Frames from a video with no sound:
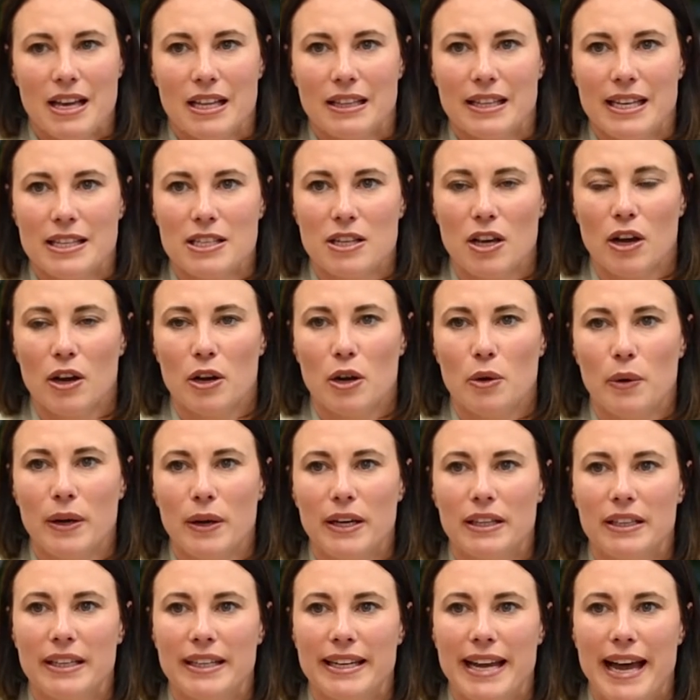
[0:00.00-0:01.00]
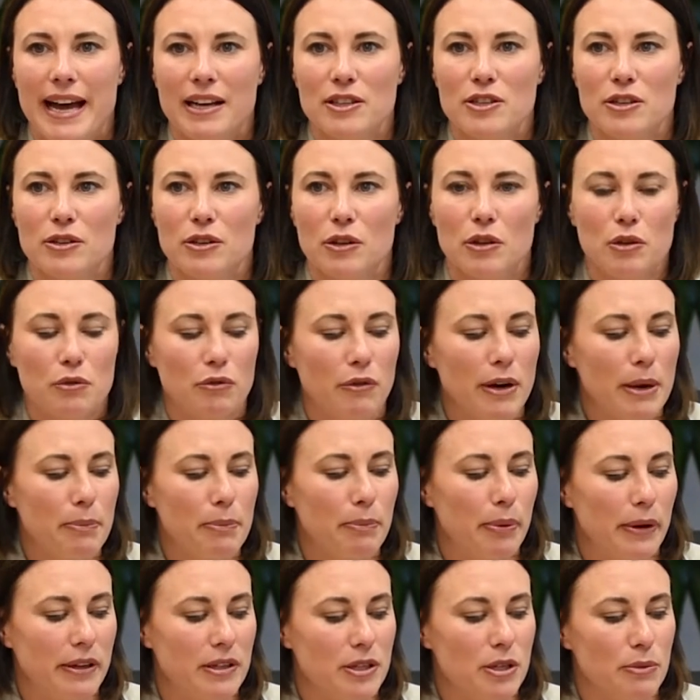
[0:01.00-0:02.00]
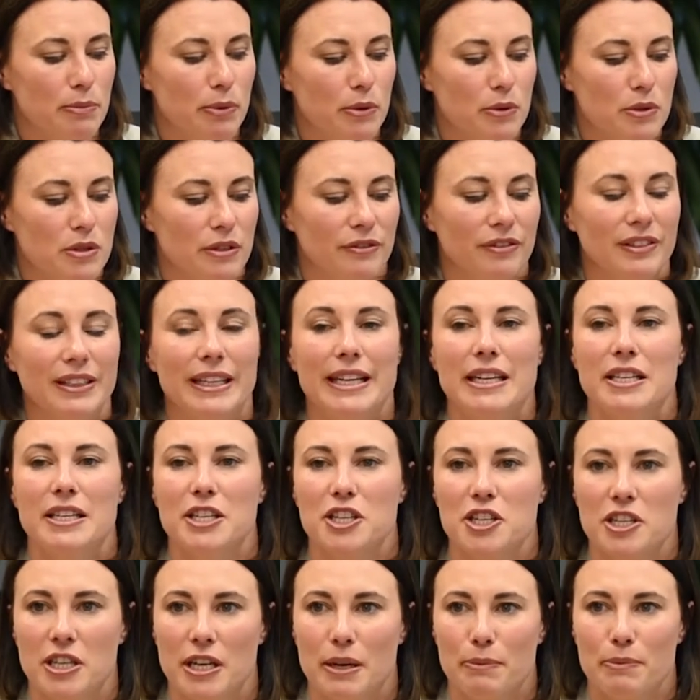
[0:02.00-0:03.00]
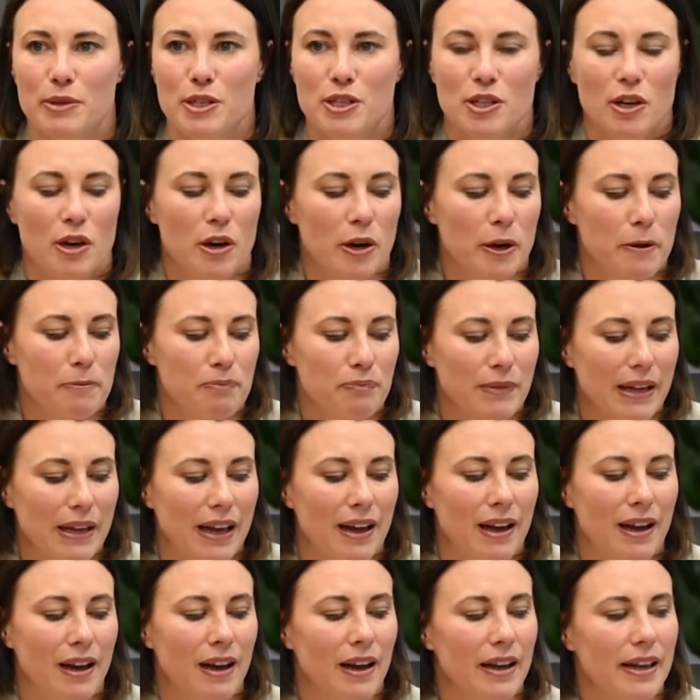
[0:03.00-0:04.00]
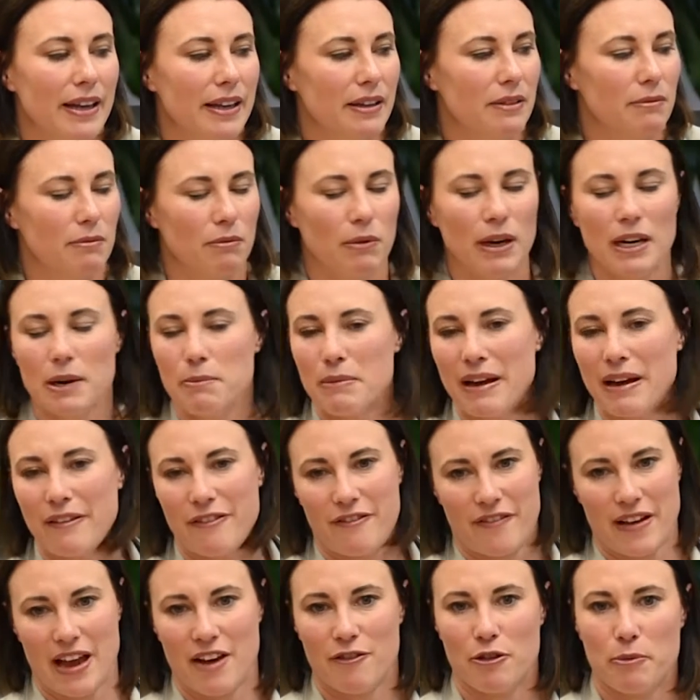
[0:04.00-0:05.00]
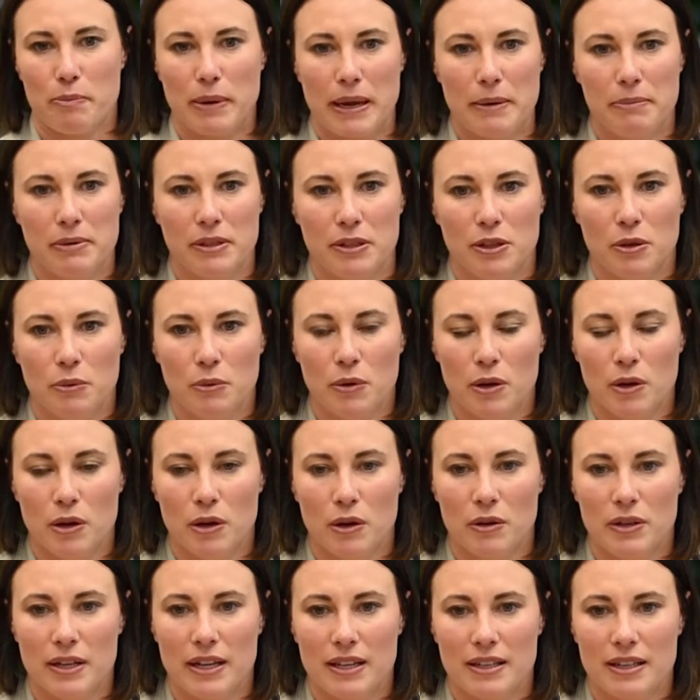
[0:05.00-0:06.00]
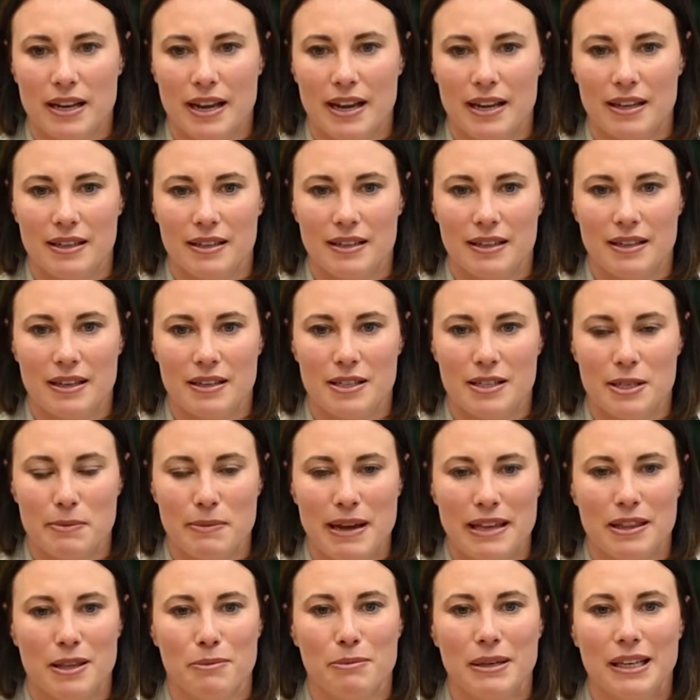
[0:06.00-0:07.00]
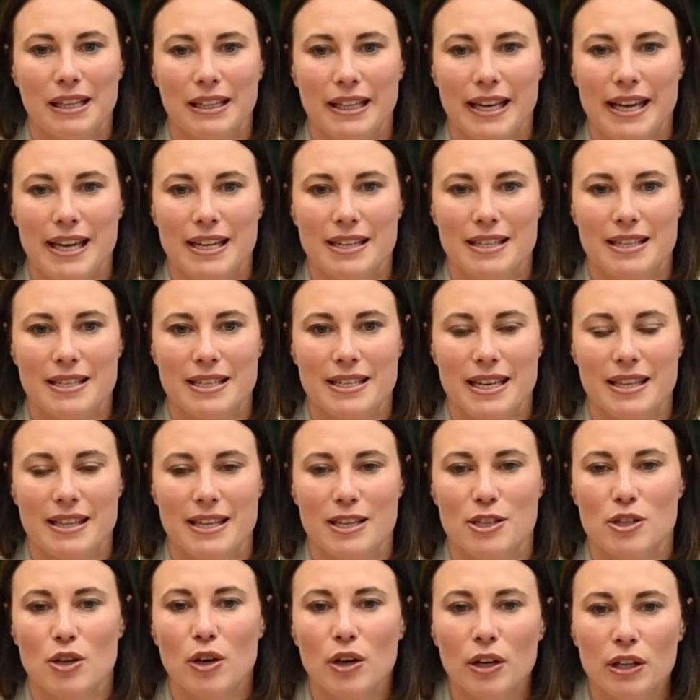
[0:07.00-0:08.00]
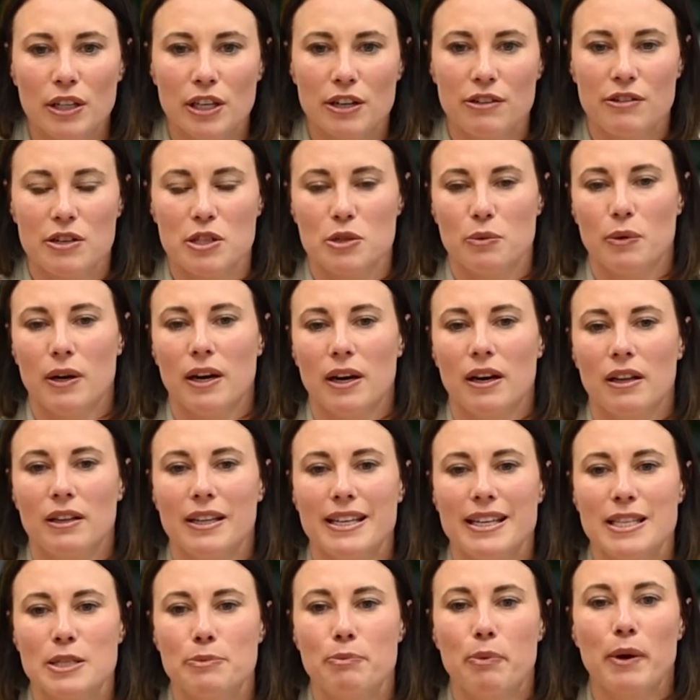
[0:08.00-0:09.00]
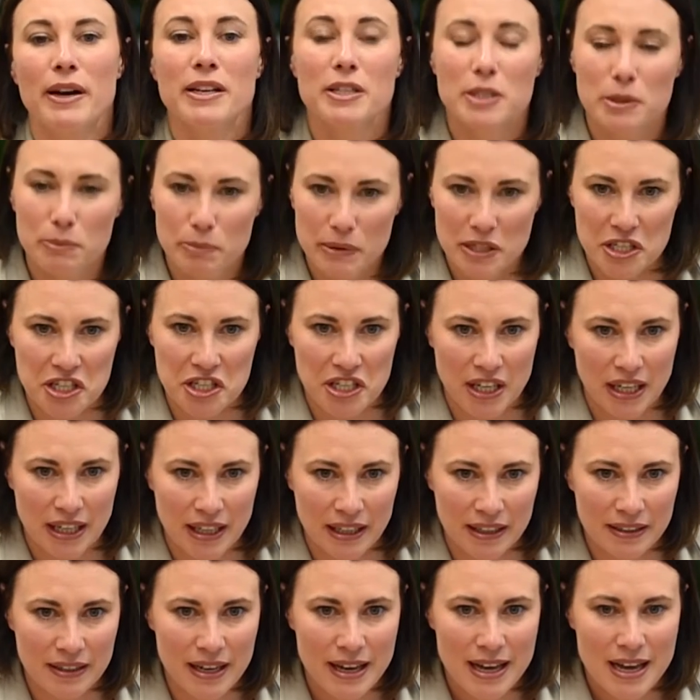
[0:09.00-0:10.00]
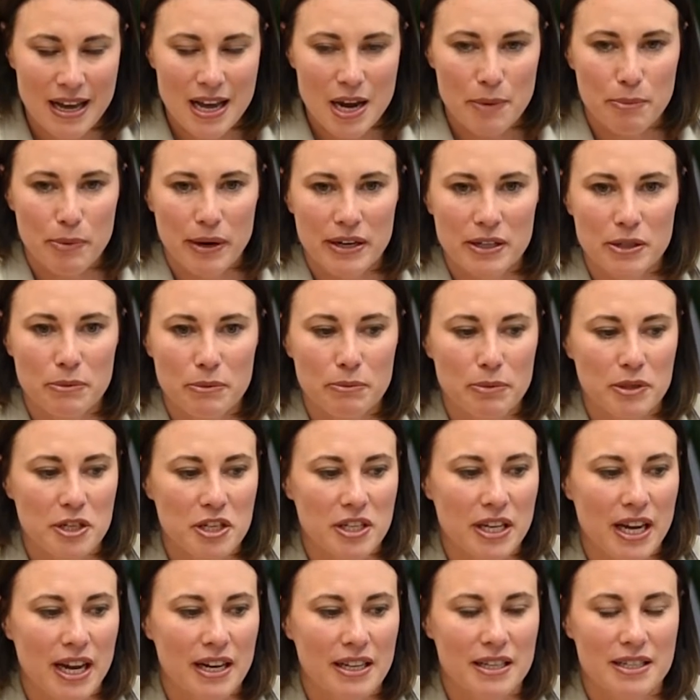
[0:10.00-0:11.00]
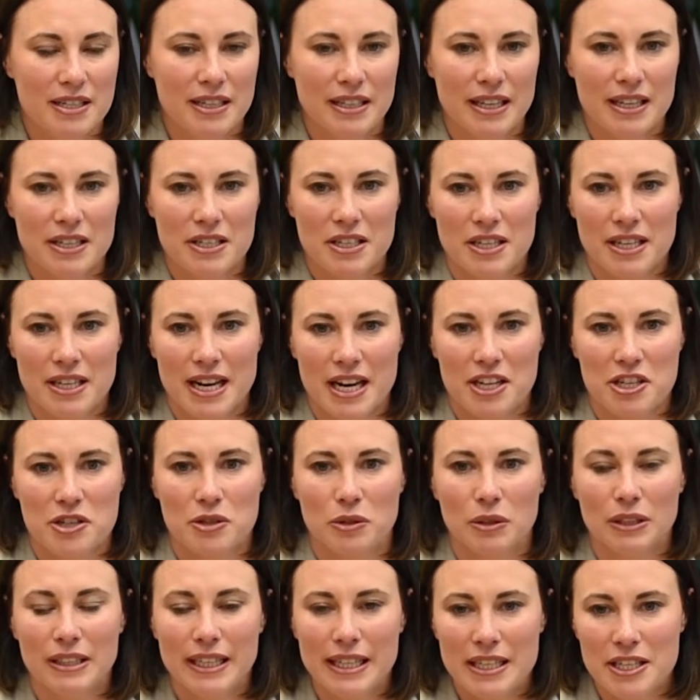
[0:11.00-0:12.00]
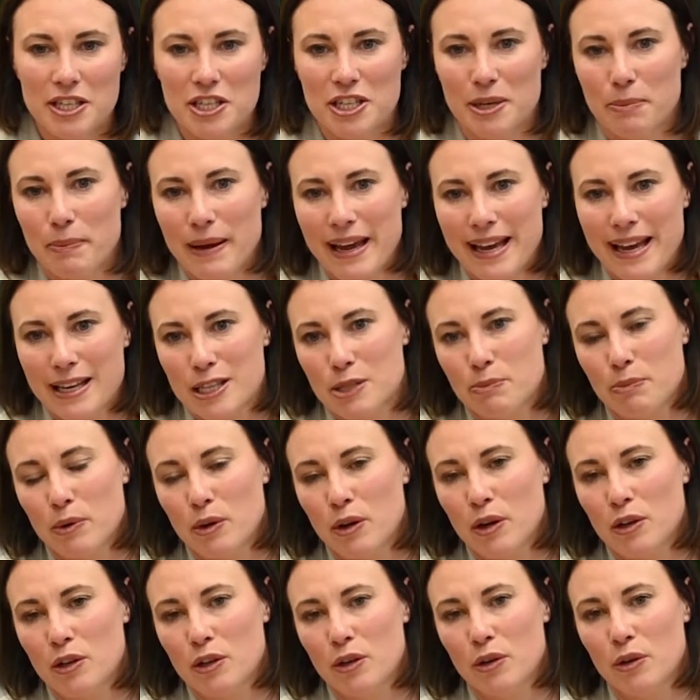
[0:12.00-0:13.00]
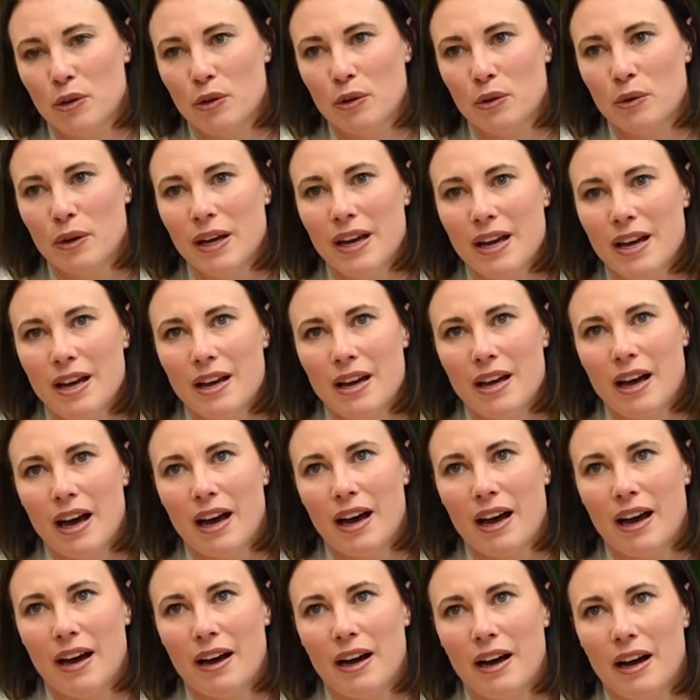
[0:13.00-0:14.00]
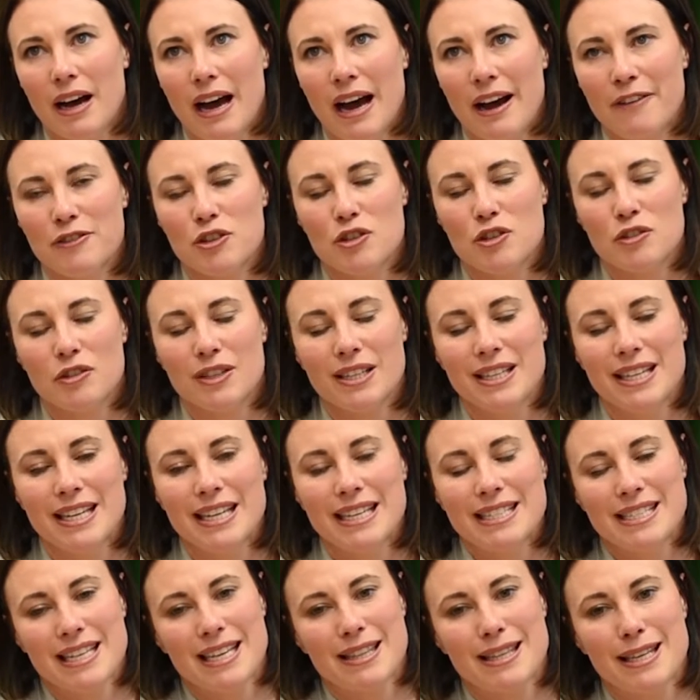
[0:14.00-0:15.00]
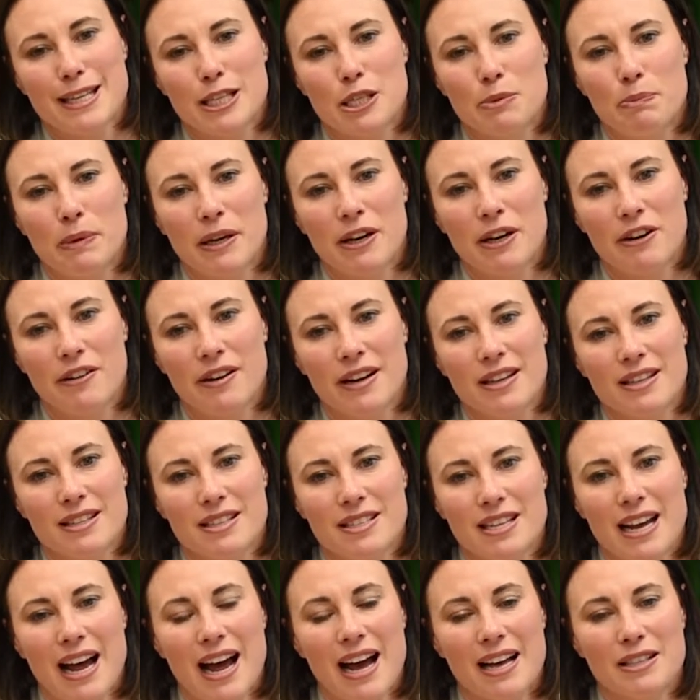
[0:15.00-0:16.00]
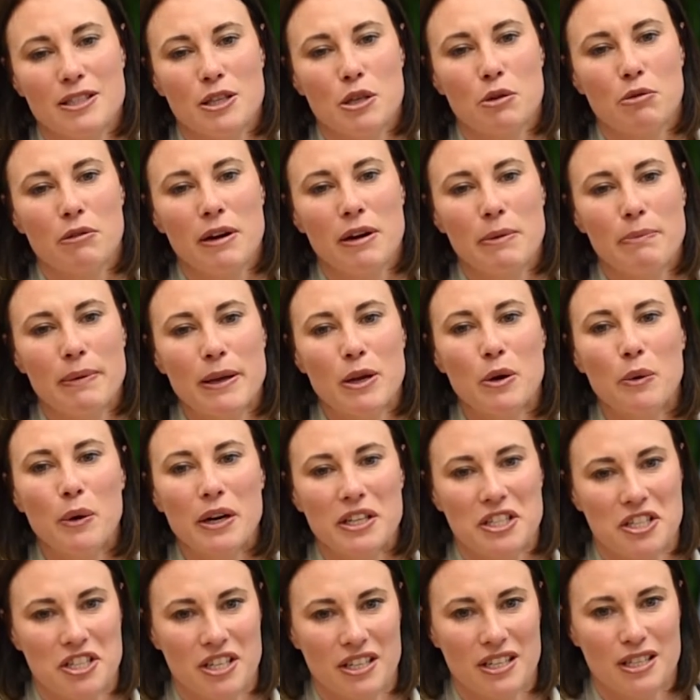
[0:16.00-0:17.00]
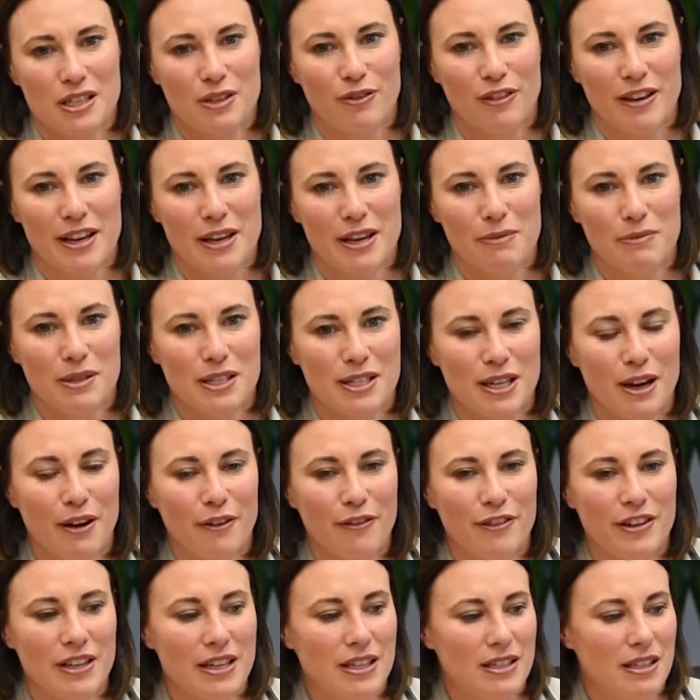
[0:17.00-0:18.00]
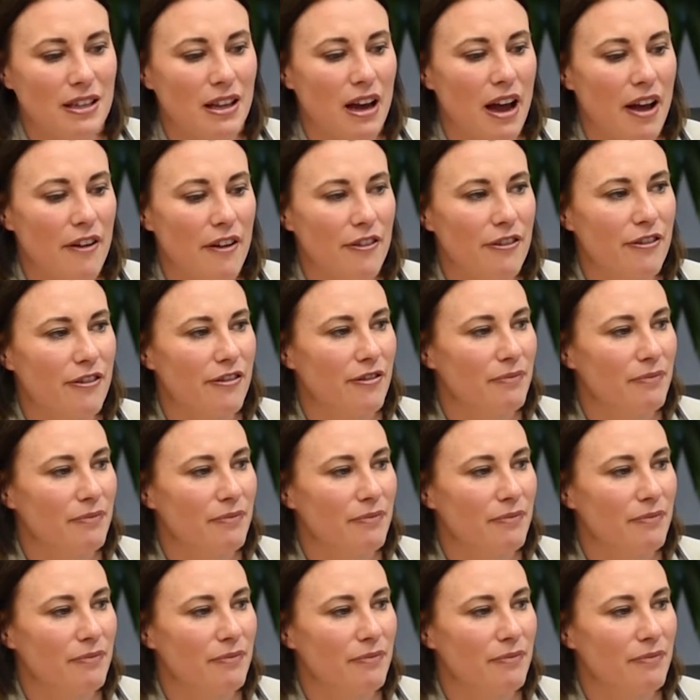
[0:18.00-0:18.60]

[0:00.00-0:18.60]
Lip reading: Let's go quickly now to the three principles of leadership. So one of my favorite people in the world, and Samantha McLean said this earlier as well, is Brendon Burchard. Brendon Burchard is an international leadership expert who, after a near-death experience, asked three big questions for himself in his life.